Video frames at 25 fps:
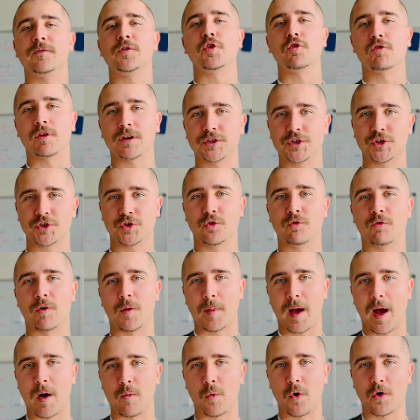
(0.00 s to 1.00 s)
you're unsure
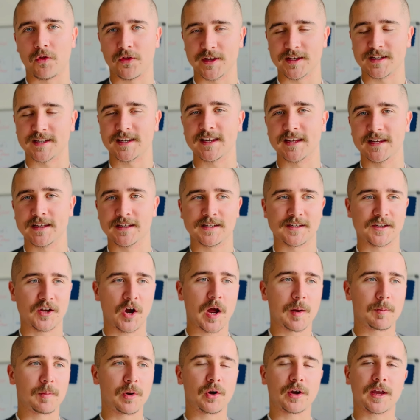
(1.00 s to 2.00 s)
about what this is,
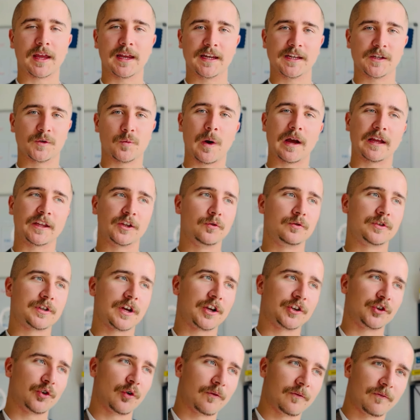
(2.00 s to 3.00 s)
time blocking is where you
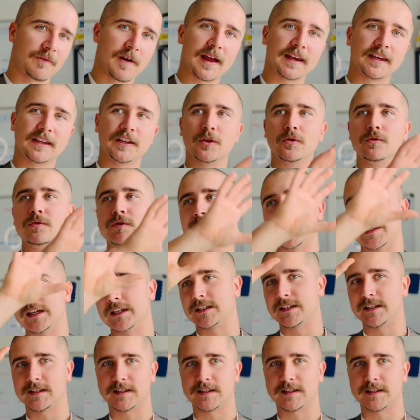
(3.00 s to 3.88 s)
turn your values into